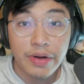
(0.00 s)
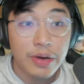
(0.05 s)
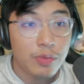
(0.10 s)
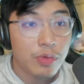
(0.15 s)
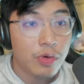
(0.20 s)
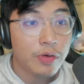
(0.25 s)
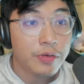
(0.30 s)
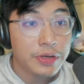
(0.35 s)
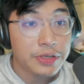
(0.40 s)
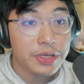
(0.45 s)
Right,
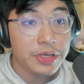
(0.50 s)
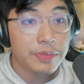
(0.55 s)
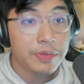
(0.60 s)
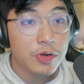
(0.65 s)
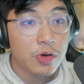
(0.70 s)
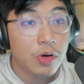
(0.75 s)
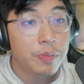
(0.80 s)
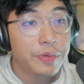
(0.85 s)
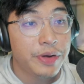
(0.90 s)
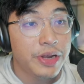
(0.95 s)
we already skipped the
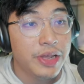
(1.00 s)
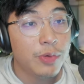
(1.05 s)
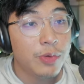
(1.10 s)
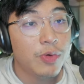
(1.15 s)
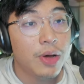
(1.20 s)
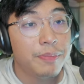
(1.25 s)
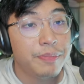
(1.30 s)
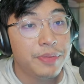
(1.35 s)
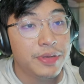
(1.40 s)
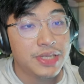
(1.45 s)
opening,
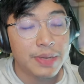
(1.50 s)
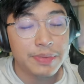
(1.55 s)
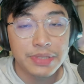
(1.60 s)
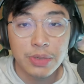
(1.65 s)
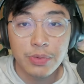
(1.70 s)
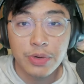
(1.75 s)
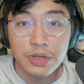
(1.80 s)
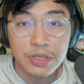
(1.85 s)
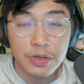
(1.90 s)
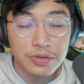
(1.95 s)
One Piece
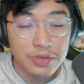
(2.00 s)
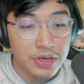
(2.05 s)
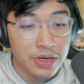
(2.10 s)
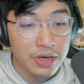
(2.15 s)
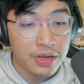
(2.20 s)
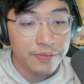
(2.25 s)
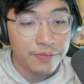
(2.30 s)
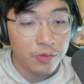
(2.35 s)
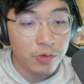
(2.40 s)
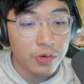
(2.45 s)
episode
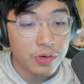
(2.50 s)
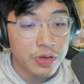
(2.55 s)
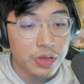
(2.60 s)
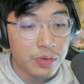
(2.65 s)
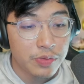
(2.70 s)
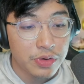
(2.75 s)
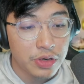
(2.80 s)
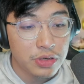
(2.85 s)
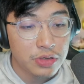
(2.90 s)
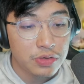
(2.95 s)
1084, here
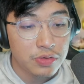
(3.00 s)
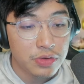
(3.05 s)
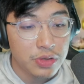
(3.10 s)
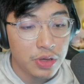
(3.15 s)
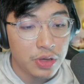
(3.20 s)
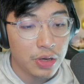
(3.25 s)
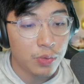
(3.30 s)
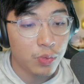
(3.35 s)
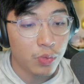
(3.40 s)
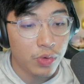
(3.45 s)
we can treat the
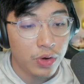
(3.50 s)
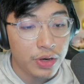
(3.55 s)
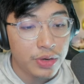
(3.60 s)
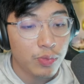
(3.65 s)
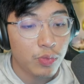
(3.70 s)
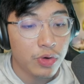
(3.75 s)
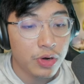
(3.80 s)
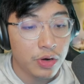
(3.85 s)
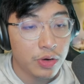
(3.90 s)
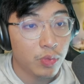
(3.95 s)
N1,
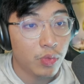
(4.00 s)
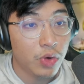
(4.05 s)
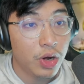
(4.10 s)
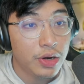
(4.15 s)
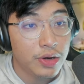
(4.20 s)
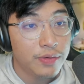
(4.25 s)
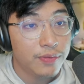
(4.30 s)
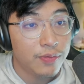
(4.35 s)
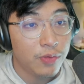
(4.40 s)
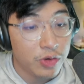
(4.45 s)
we're on
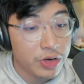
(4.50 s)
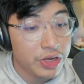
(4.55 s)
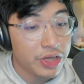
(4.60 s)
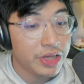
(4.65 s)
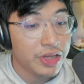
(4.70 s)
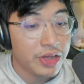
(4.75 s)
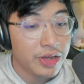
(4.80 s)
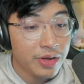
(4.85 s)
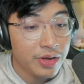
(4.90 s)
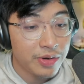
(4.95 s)

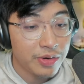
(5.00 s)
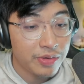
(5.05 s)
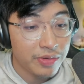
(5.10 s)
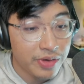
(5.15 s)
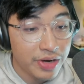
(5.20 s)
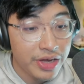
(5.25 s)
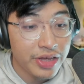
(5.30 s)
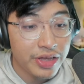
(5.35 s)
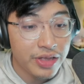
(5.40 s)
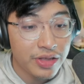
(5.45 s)
140.
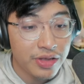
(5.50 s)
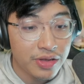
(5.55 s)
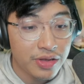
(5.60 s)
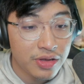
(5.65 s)
Right.